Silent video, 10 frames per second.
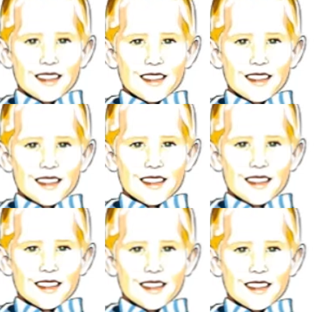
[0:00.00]

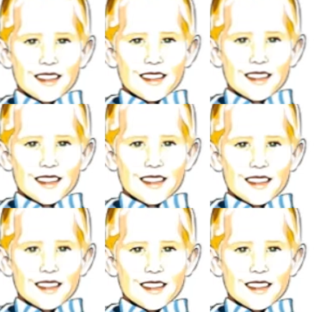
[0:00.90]

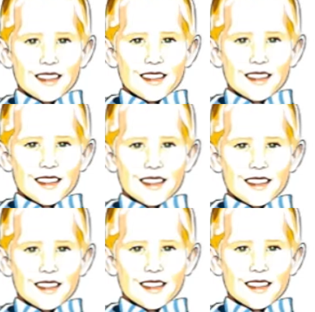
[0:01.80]

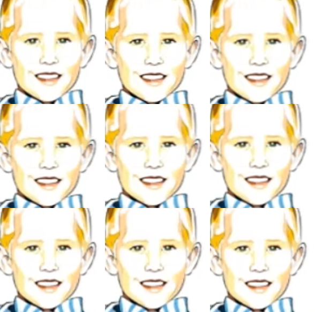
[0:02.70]

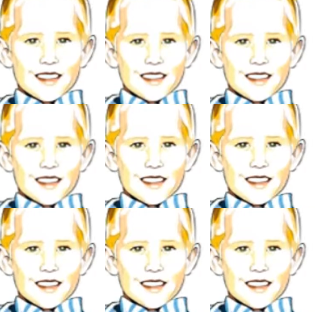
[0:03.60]

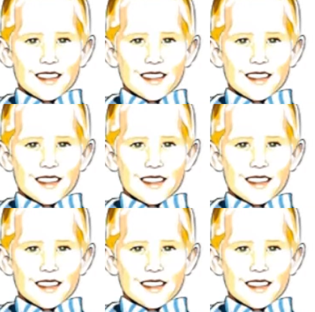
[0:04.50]
No words are spoken by the person on screen.